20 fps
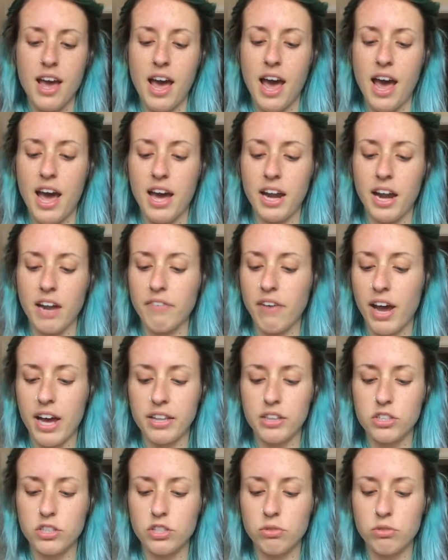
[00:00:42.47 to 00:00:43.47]
And I've
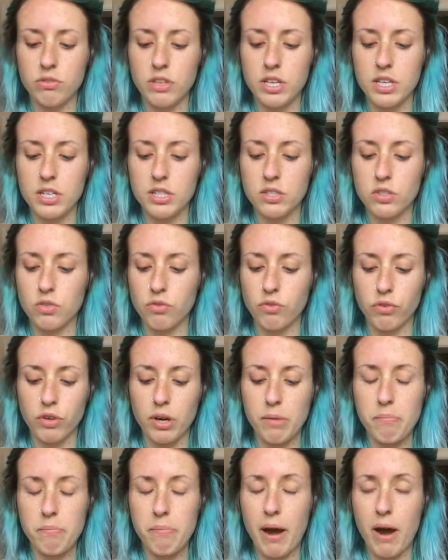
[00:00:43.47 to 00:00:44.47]
had the 2 of these
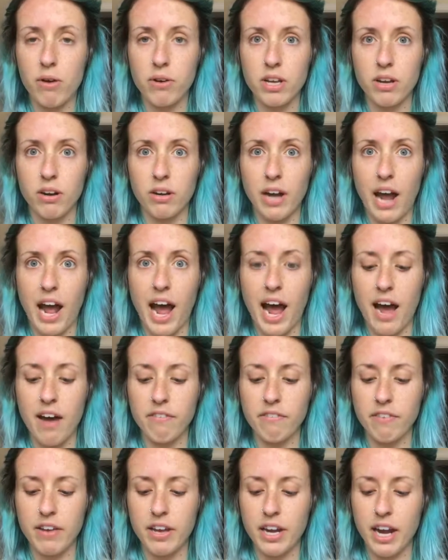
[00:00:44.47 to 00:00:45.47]
for about 1.5
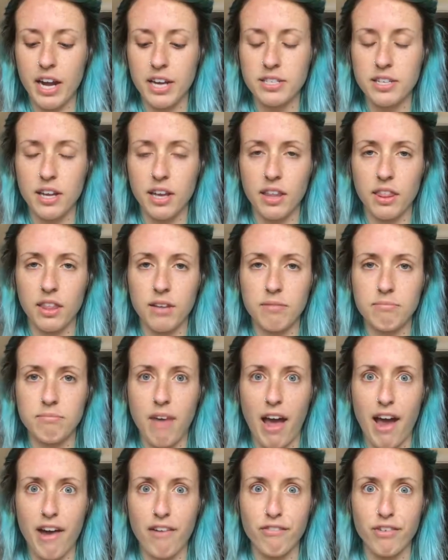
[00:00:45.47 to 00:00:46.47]
years, and I take
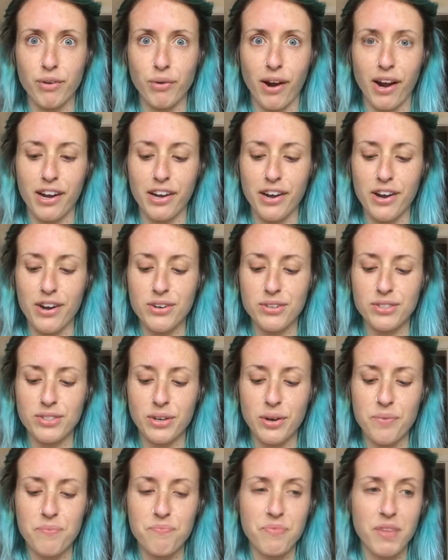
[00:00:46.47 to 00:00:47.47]
them everywhere I go.
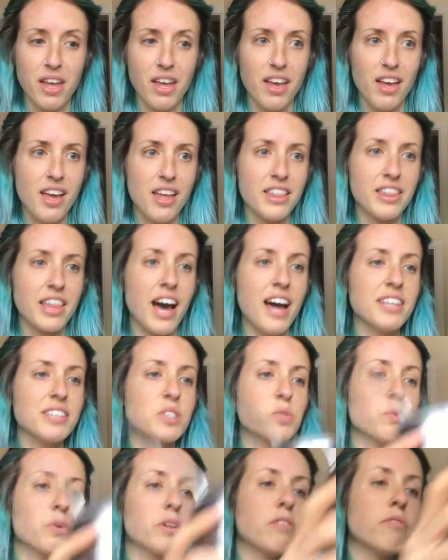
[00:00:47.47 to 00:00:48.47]
So
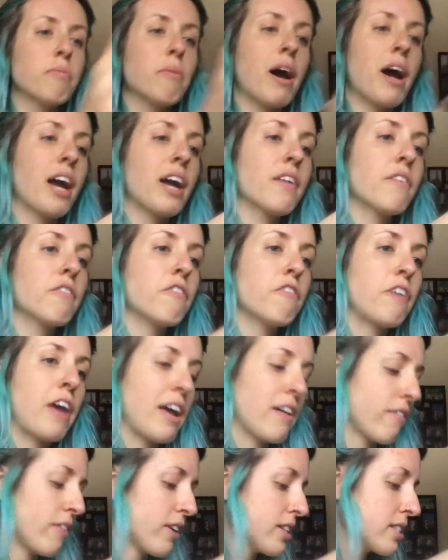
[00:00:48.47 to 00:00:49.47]
that's one of my
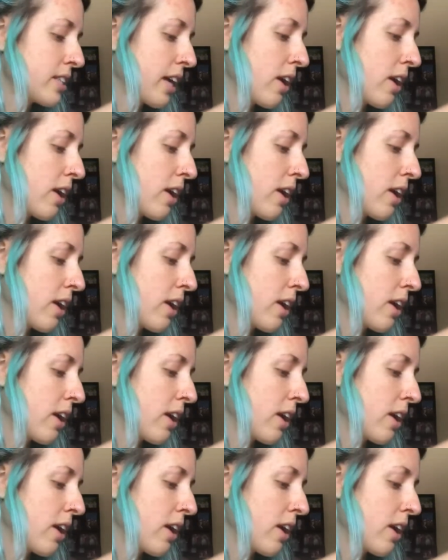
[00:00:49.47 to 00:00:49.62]
favorites.